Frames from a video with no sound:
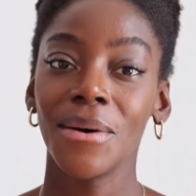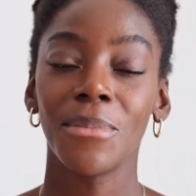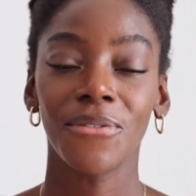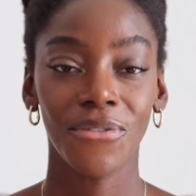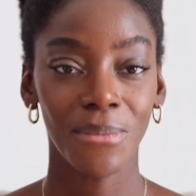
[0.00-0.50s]

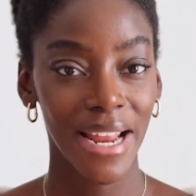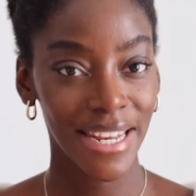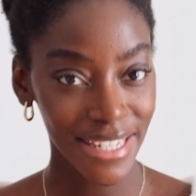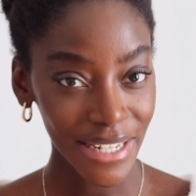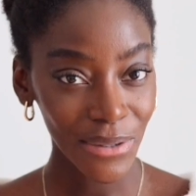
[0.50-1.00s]
But for my
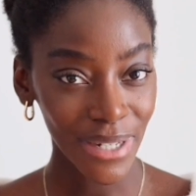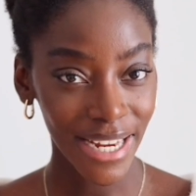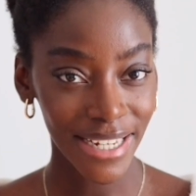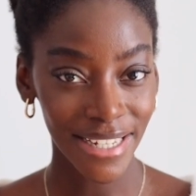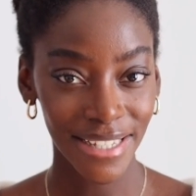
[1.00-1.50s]
single
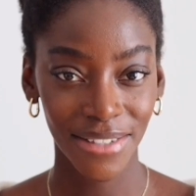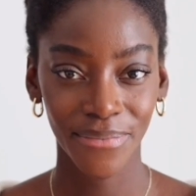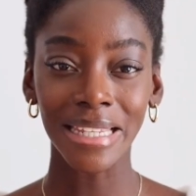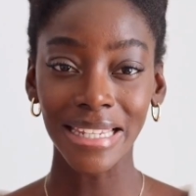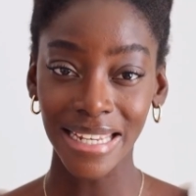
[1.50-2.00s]
ladies,
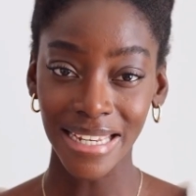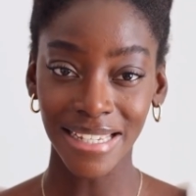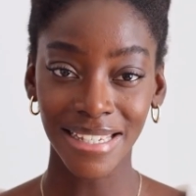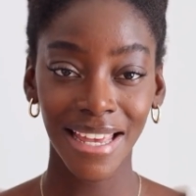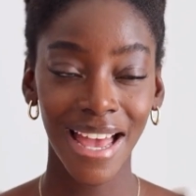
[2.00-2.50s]

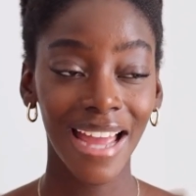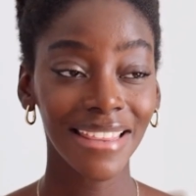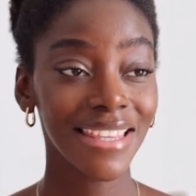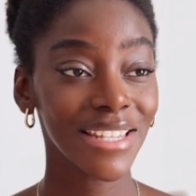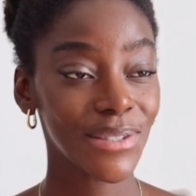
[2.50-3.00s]
please
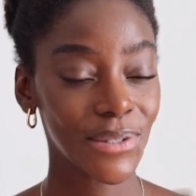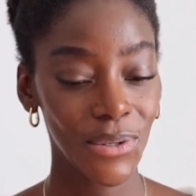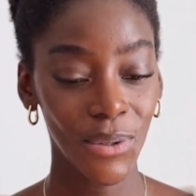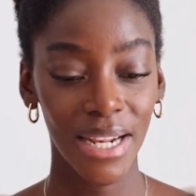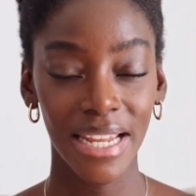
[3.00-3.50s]
add this to
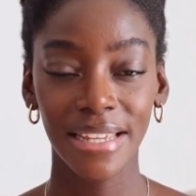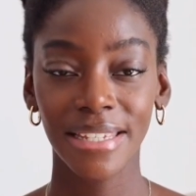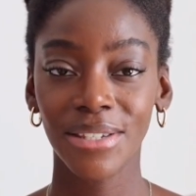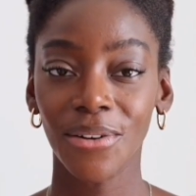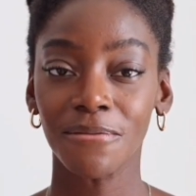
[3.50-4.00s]
your
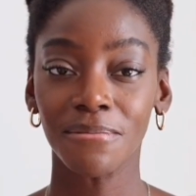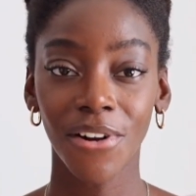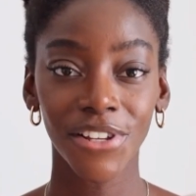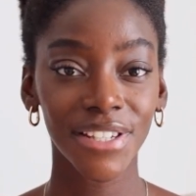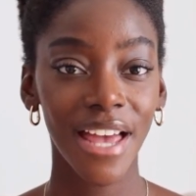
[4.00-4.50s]
list of
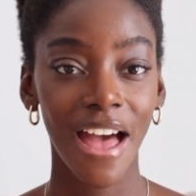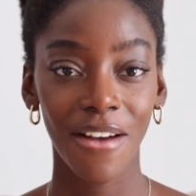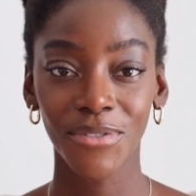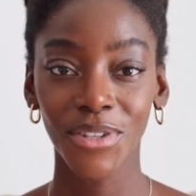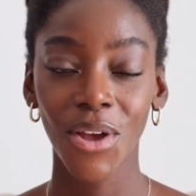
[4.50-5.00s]

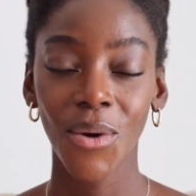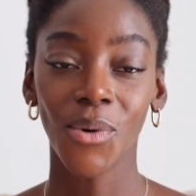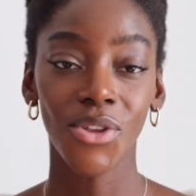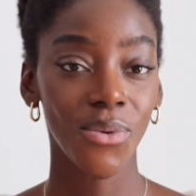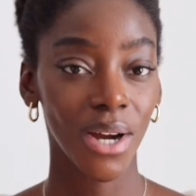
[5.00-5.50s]
must-haves
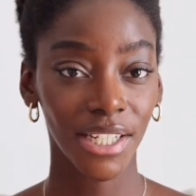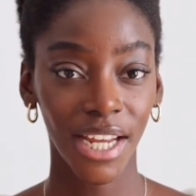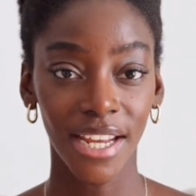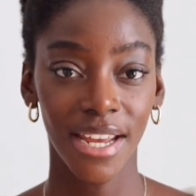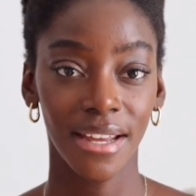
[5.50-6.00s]
when you are
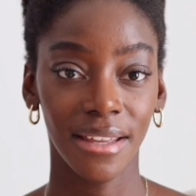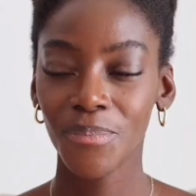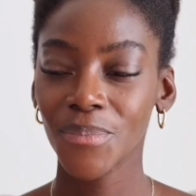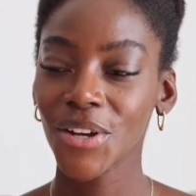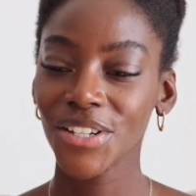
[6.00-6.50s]
dating.
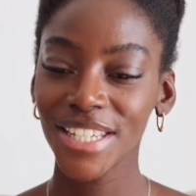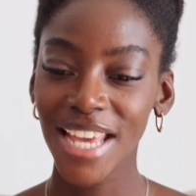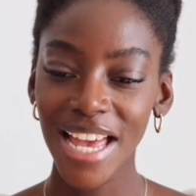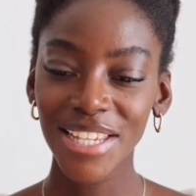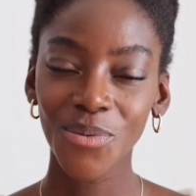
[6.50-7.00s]
Because
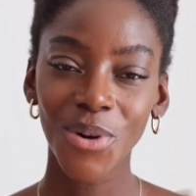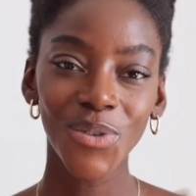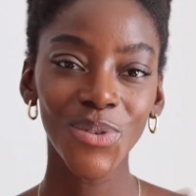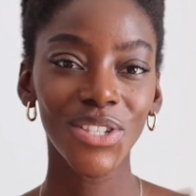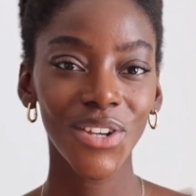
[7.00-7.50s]
yes, when
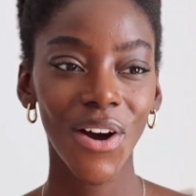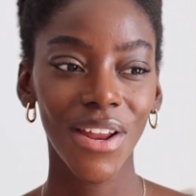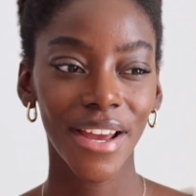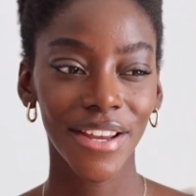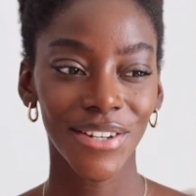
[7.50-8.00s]
you
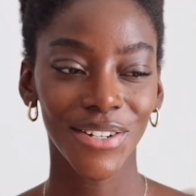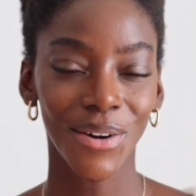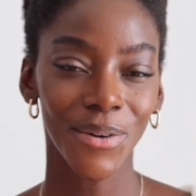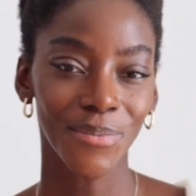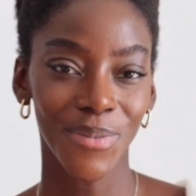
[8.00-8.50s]
start
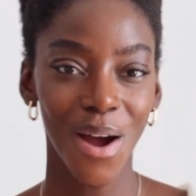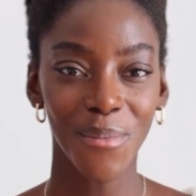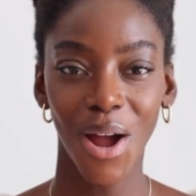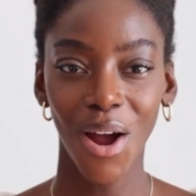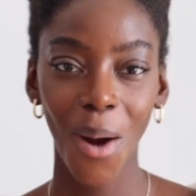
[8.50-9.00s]

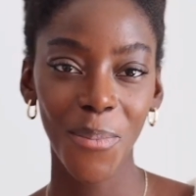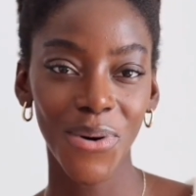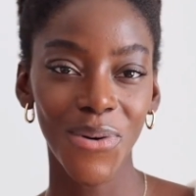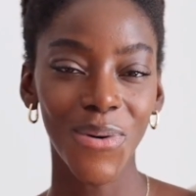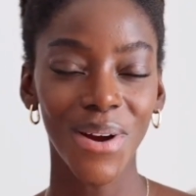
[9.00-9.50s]
becoming a
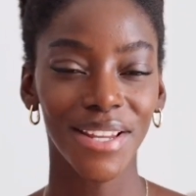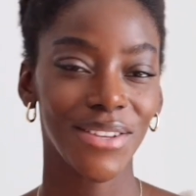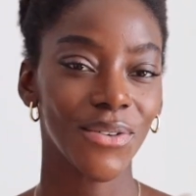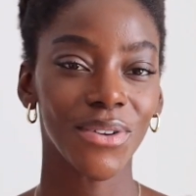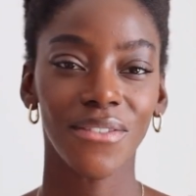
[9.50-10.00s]
couple
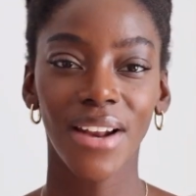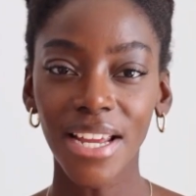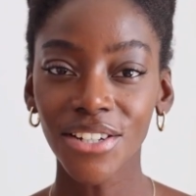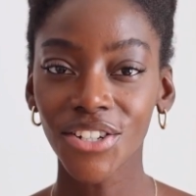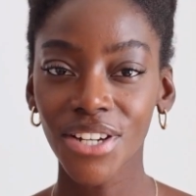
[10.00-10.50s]
and you're in a
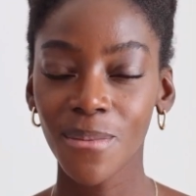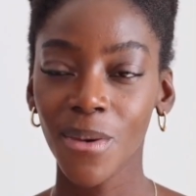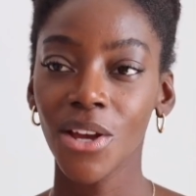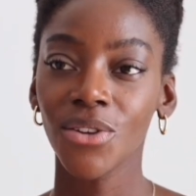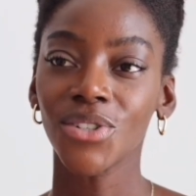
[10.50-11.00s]
relationship,
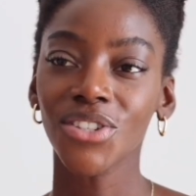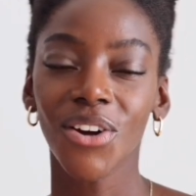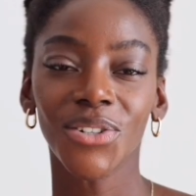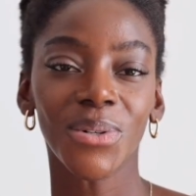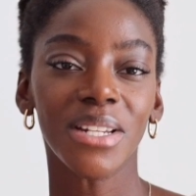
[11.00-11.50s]
you
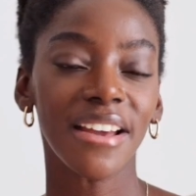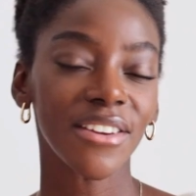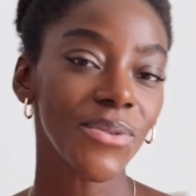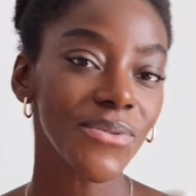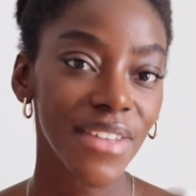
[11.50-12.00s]
start doing like
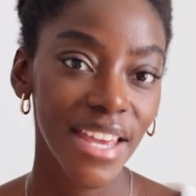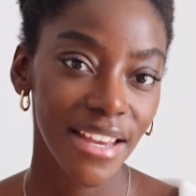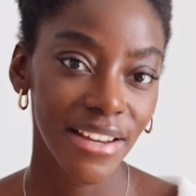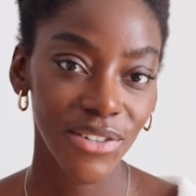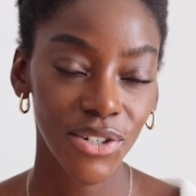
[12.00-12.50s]
cute
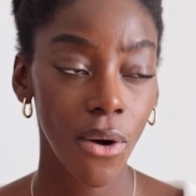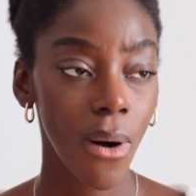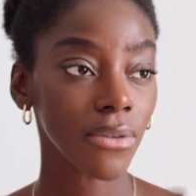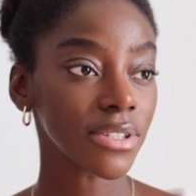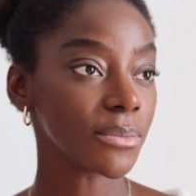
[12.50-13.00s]
things, you go
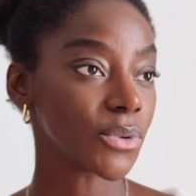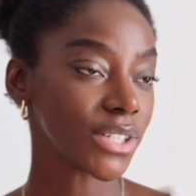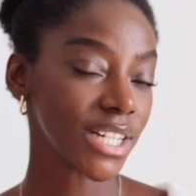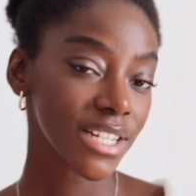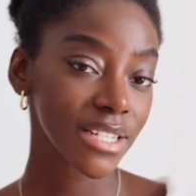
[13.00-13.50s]
out to more
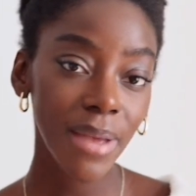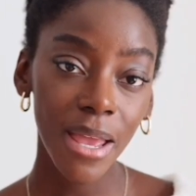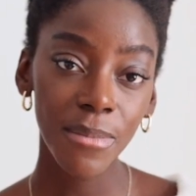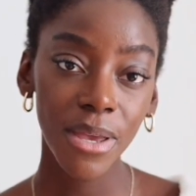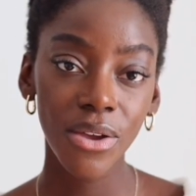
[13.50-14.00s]
dinners
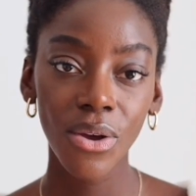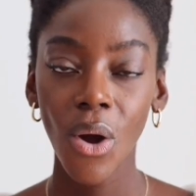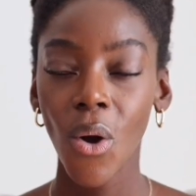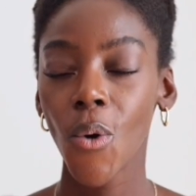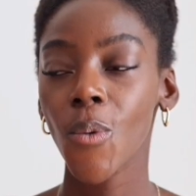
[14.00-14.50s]
maybe,
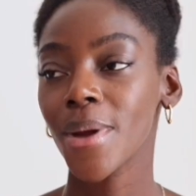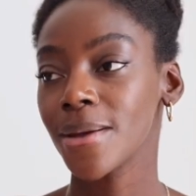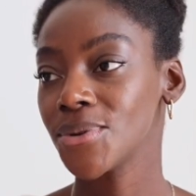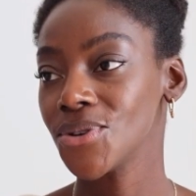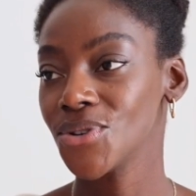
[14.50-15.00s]
or
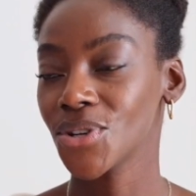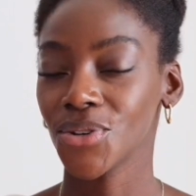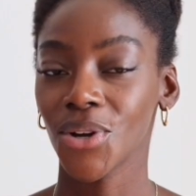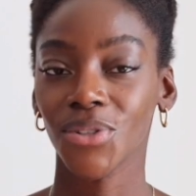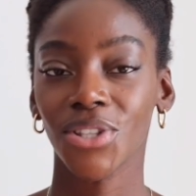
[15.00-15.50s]
maybe,
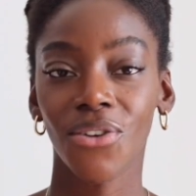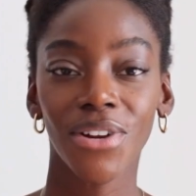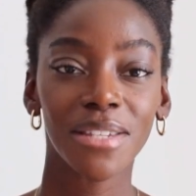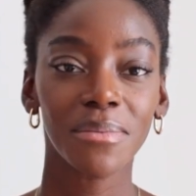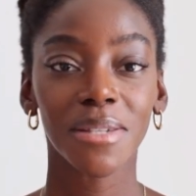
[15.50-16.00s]
you go to the
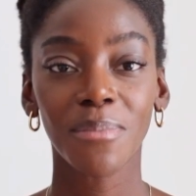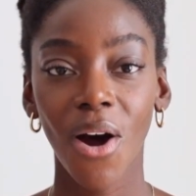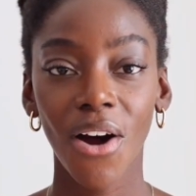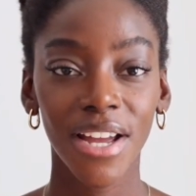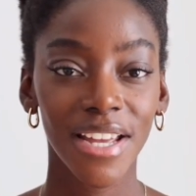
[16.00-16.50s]
Christmas
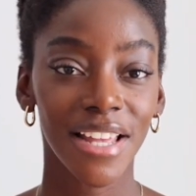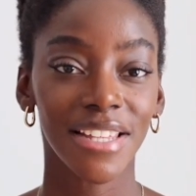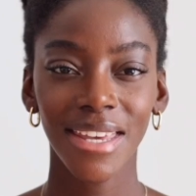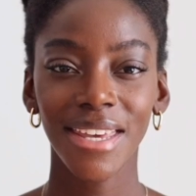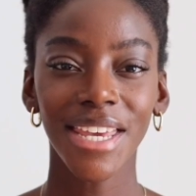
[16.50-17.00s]

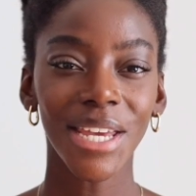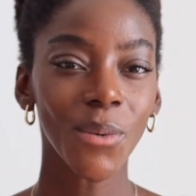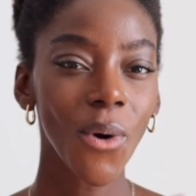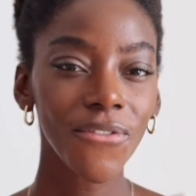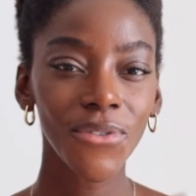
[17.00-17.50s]
market, eating
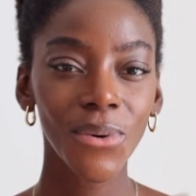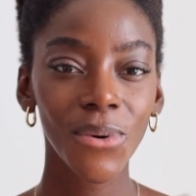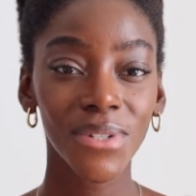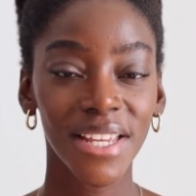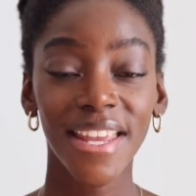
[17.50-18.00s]

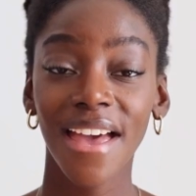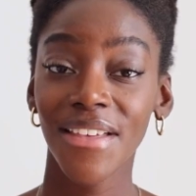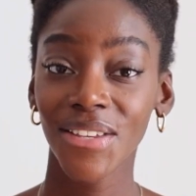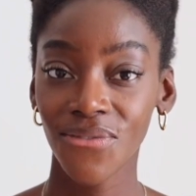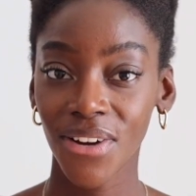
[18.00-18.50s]
waffles, and yeah,
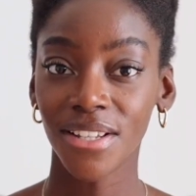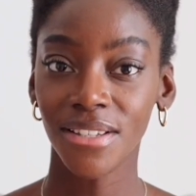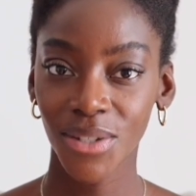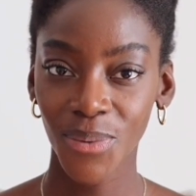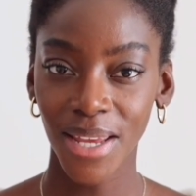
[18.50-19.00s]
that's fun
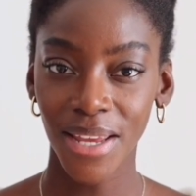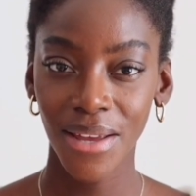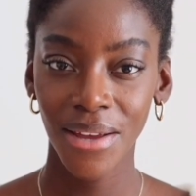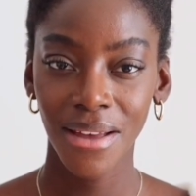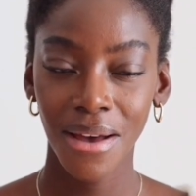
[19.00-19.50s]
and
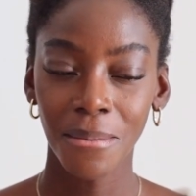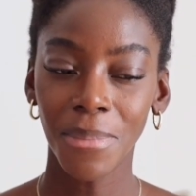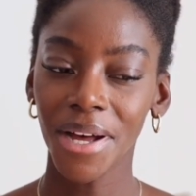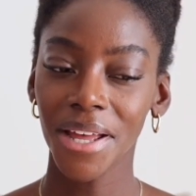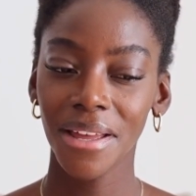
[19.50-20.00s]
sweet.
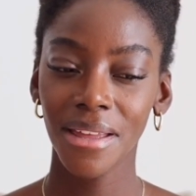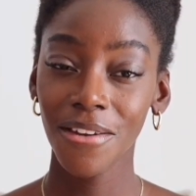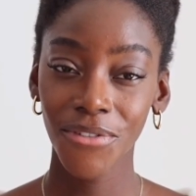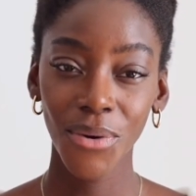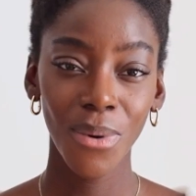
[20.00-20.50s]
But
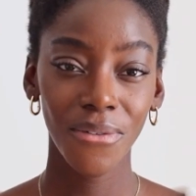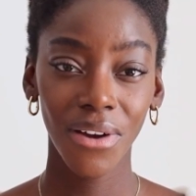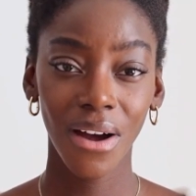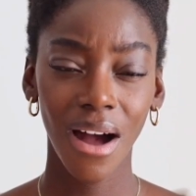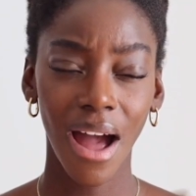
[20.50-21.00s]
if you're with a
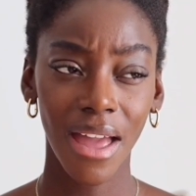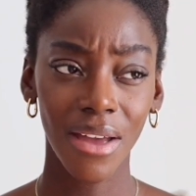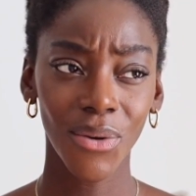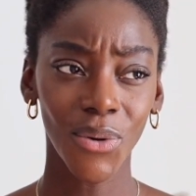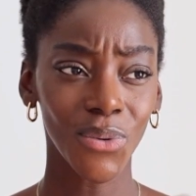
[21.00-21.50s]

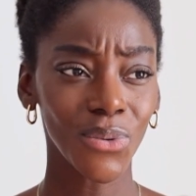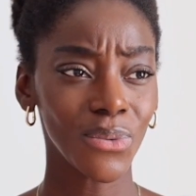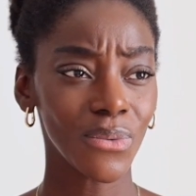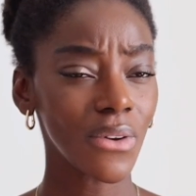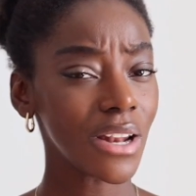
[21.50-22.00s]
guy
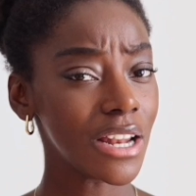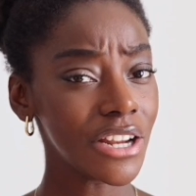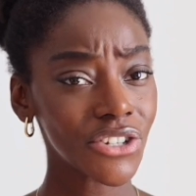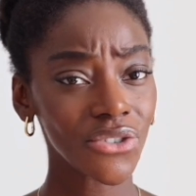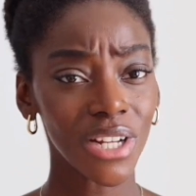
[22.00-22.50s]
who
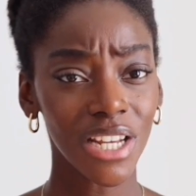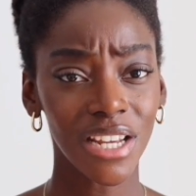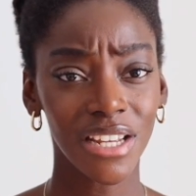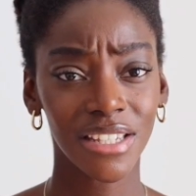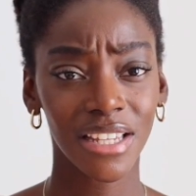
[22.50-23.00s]
literally
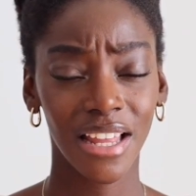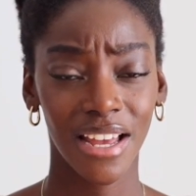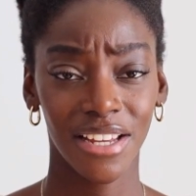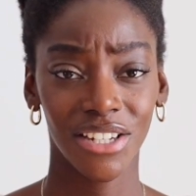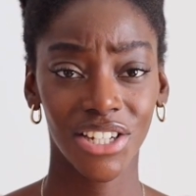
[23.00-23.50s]
eats
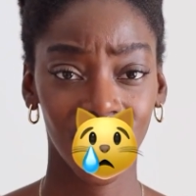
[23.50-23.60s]
like